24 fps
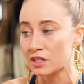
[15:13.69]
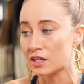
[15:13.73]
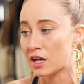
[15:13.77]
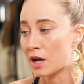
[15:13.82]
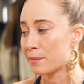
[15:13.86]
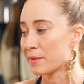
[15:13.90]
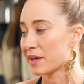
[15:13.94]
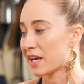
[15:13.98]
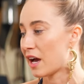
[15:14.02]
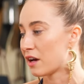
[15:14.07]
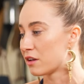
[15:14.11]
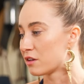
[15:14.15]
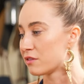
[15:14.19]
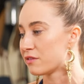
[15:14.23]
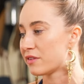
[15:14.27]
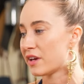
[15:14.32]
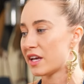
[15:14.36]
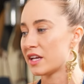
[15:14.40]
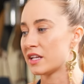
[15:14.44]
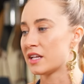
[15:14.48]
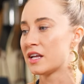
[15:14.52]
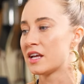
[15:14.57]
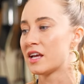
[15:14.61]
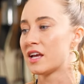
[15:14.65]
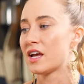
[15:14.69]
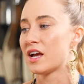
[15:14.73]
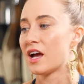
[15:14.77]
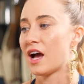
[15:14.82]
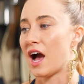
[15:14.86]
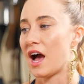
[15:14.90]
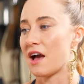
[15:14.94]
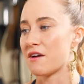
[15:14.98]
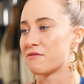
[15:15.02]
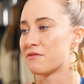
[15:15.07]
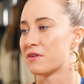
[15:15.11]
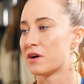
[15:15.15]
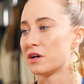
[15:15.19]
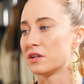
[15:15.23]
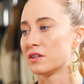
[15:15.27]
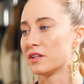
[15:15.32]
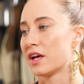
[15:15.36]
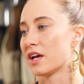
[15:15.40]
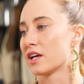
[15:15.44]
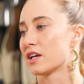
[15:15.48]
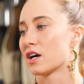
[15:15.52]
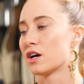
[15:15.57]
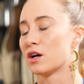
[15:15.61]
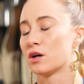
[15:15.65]
Coming out of it, I felt
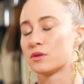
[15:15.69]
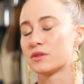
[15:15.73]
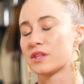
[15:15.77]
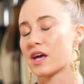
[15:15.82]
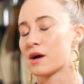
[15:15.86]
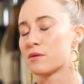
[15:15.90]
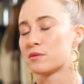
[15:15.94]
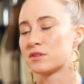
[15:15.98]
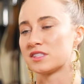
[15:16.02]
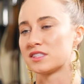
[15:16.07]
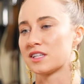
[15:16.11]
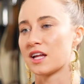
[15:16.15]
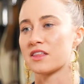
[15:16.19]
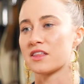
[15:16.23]
like, oh, that was